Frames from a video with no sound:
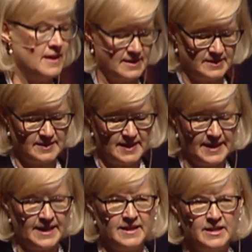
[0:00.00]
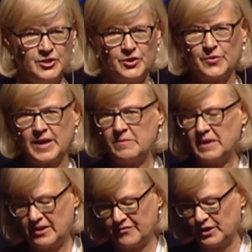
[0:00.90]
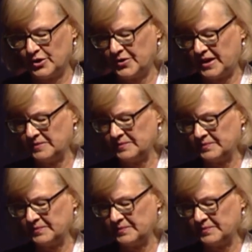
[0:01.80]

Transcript: and study to create meaningful learning.